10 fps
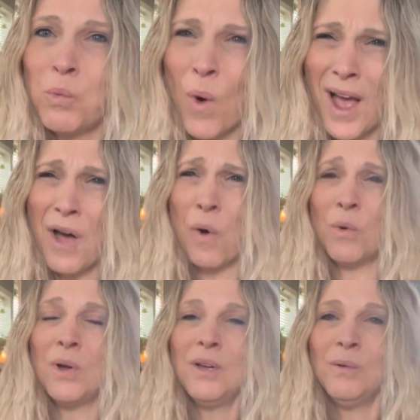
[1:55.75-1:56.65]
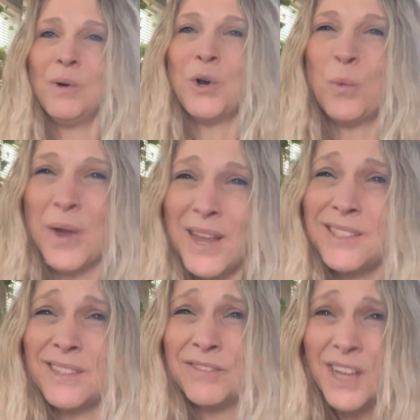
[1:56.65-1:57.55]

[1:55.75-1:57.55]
wow, what a waste of